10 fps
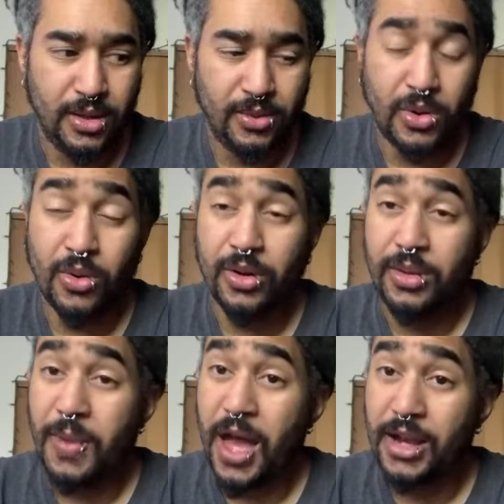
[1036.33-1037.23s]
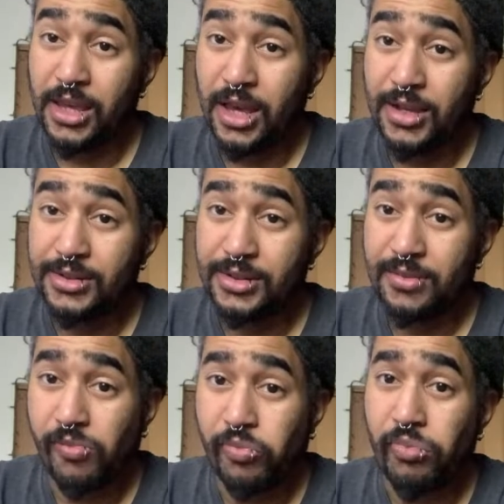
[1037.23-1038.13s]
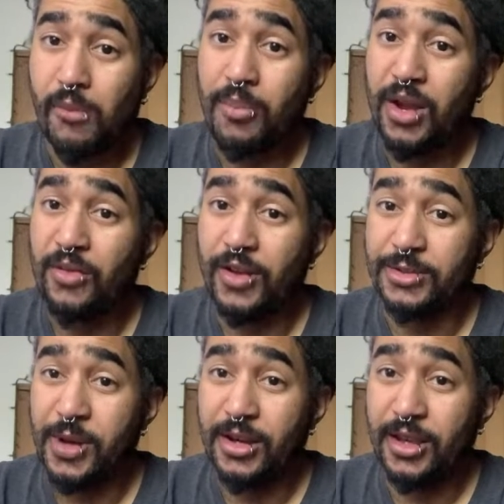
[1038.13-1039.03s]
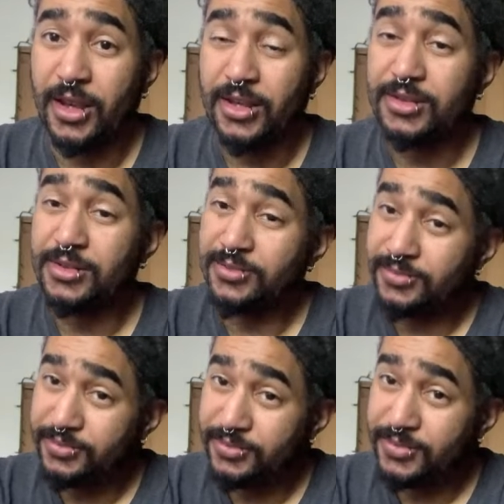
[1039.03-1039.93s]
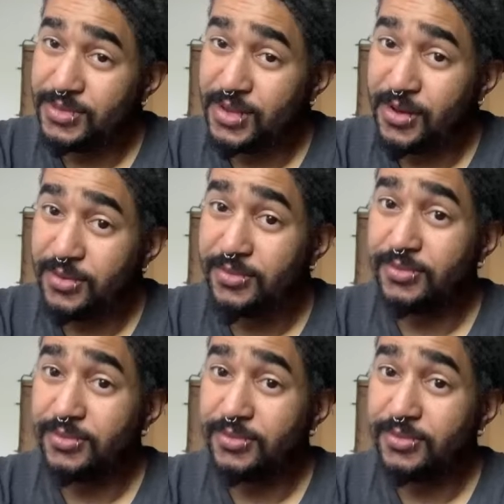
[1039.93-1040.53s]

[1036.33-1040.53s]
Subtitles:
record the podcast, Painter Pals podcast. So